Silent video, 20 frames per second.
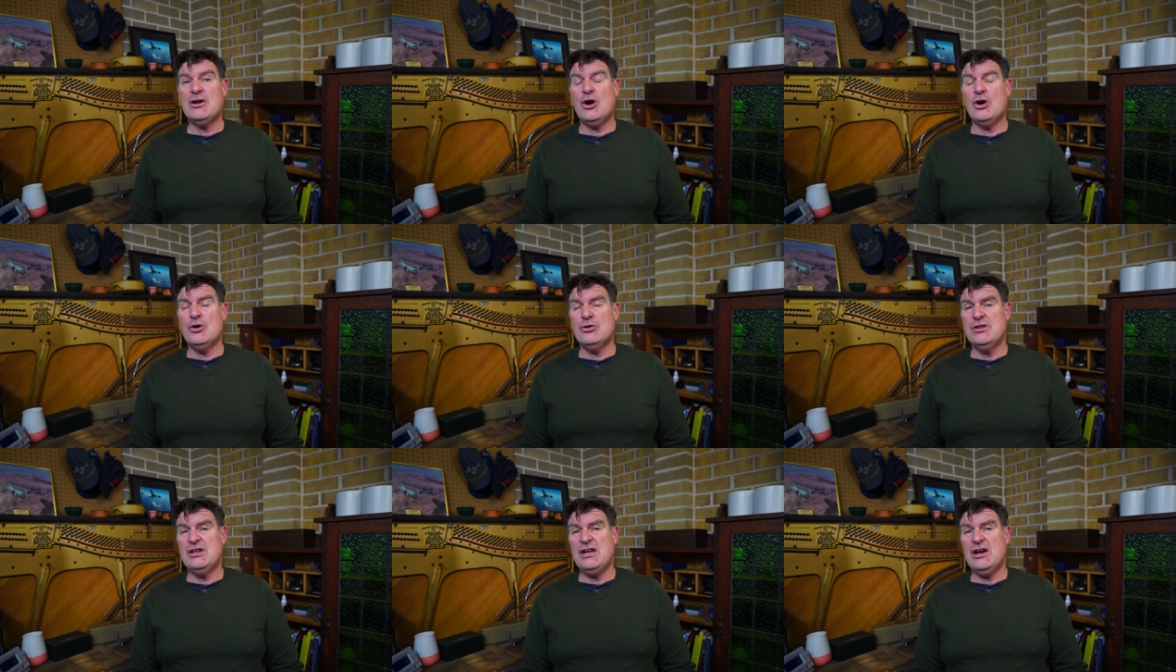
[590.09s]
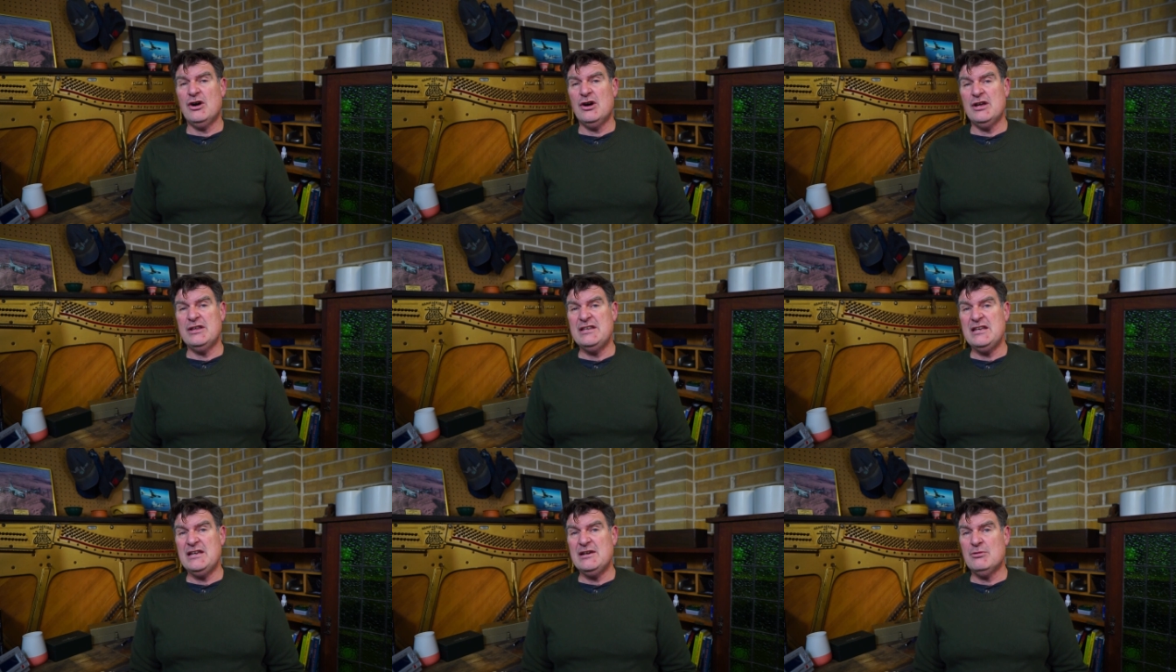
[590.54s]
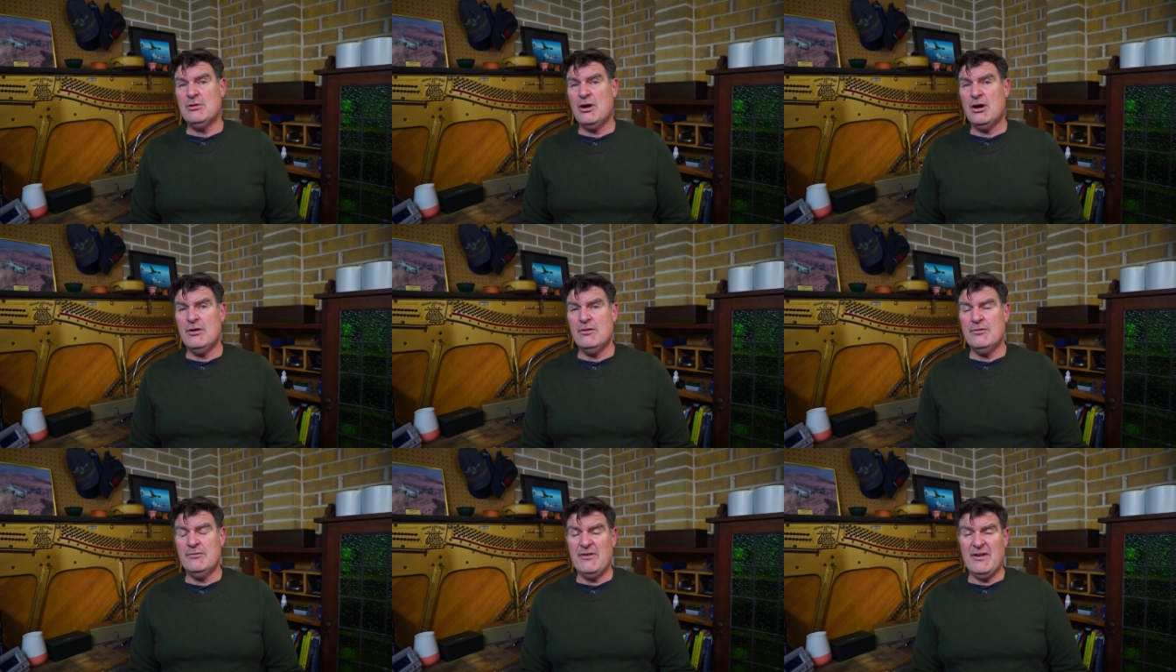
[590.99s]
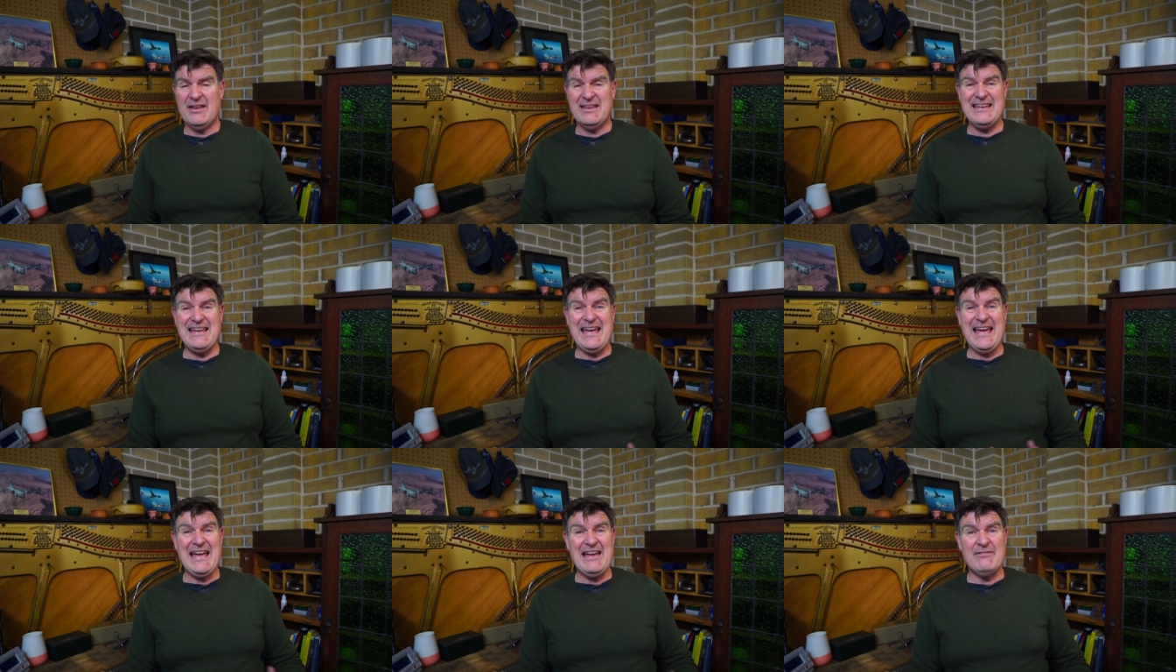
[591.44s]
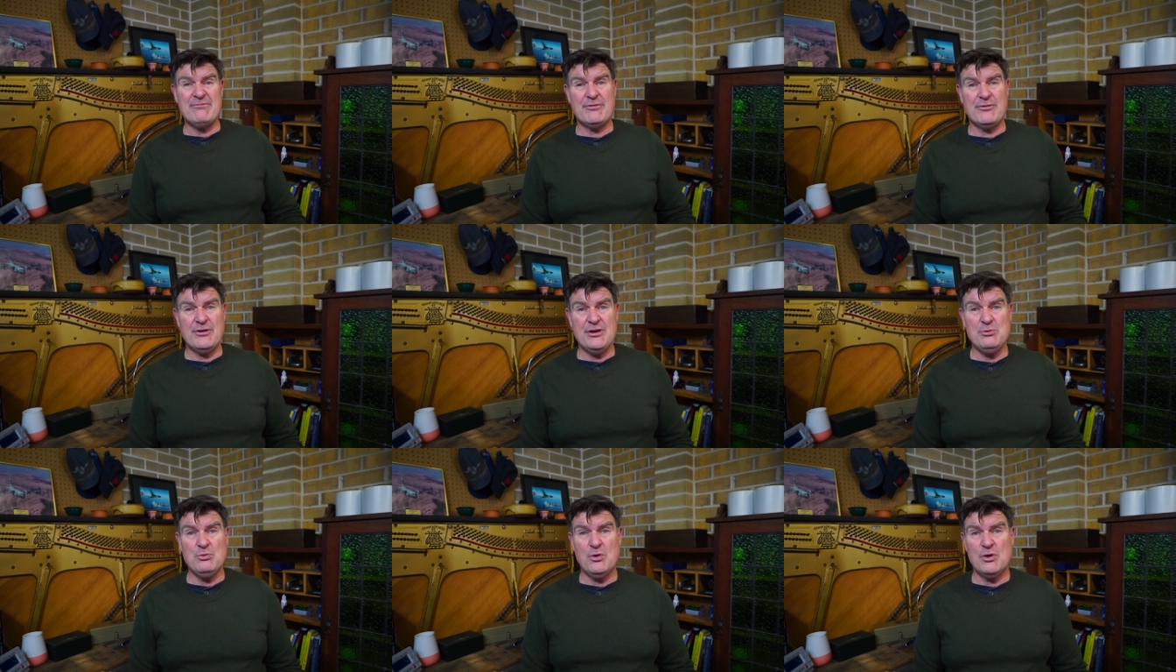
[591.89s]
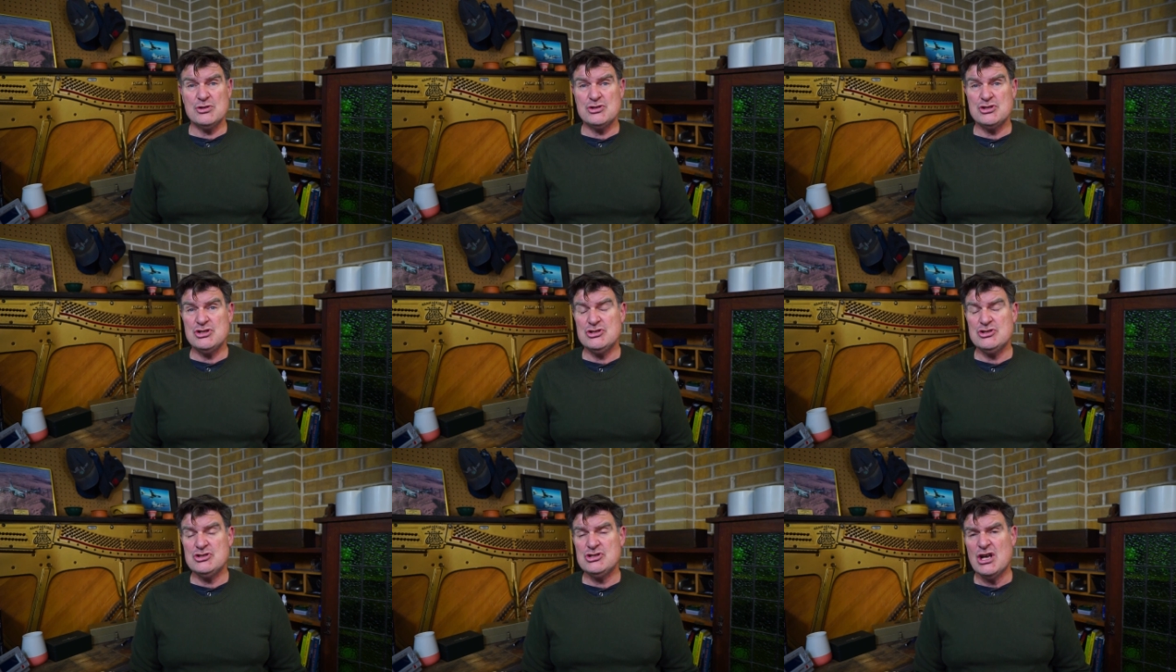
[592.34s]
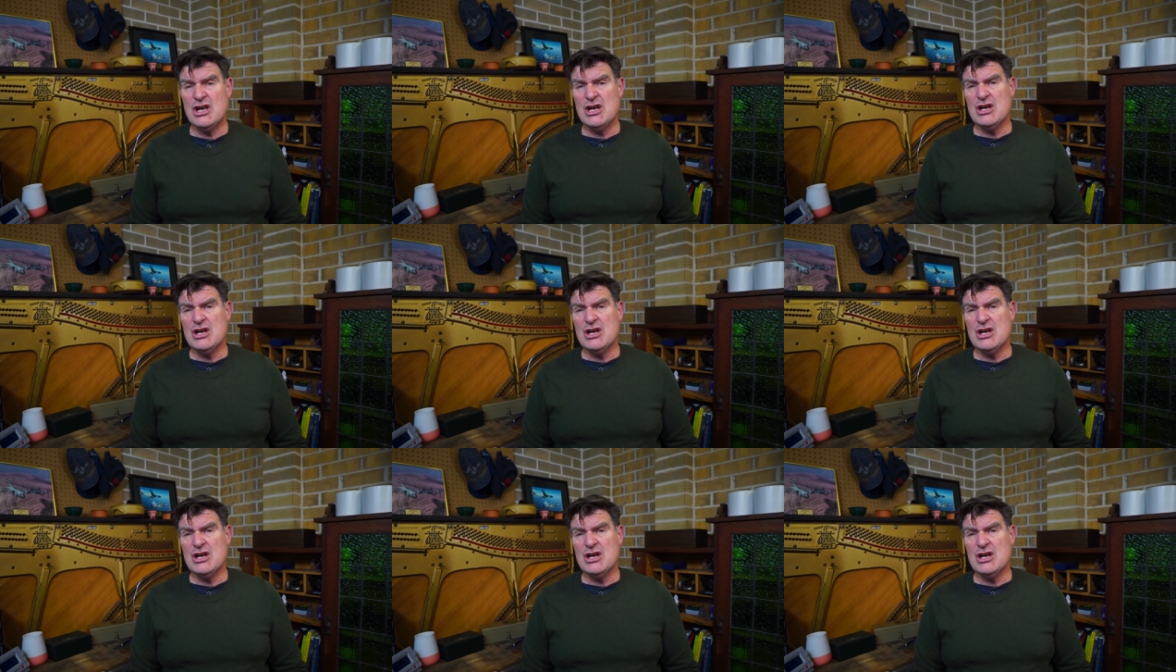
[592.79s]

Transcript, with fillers: on the idea of carefree watches.